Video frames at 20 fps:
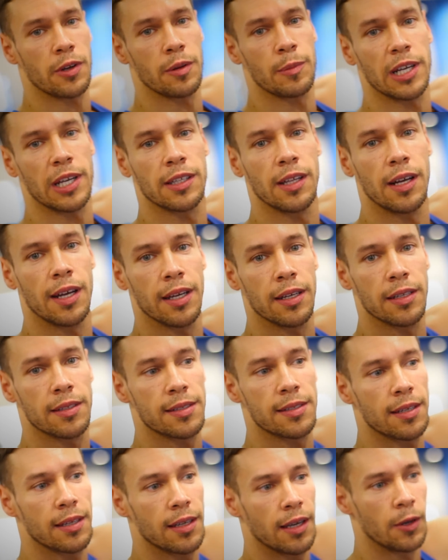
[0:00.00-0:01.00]
train my
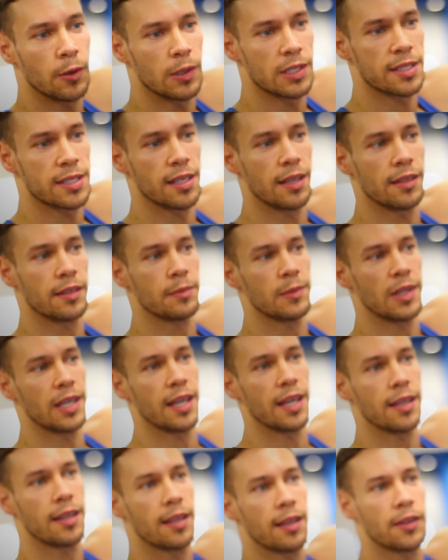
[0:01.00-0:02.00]
clients, I always tell them
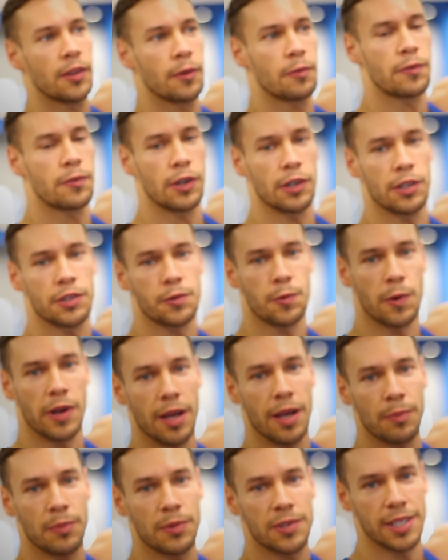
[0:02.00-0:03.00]
that the first
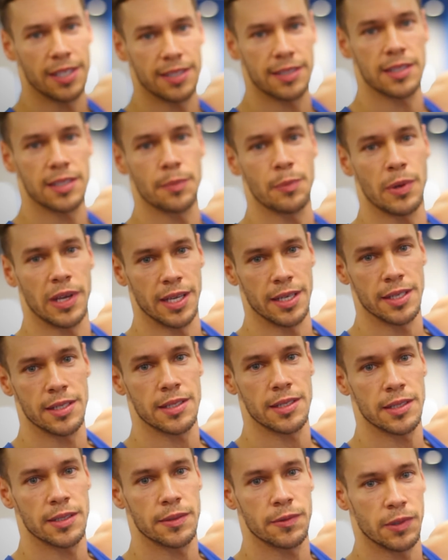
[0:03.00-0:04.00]
rep sets the
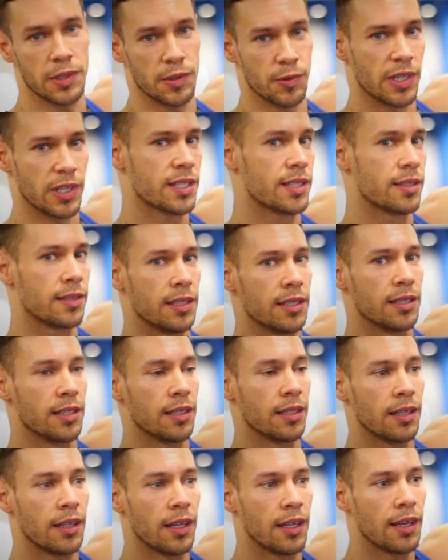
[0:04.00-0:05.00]
pace for the rest of
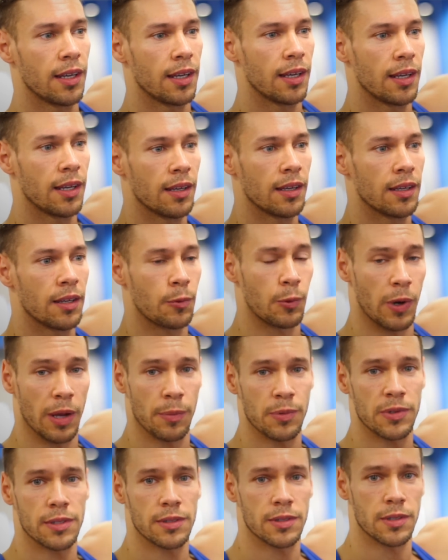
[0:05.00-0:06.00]
the
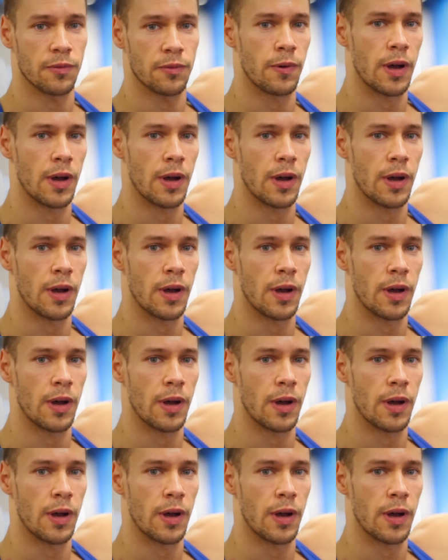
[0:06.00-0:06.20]
reps to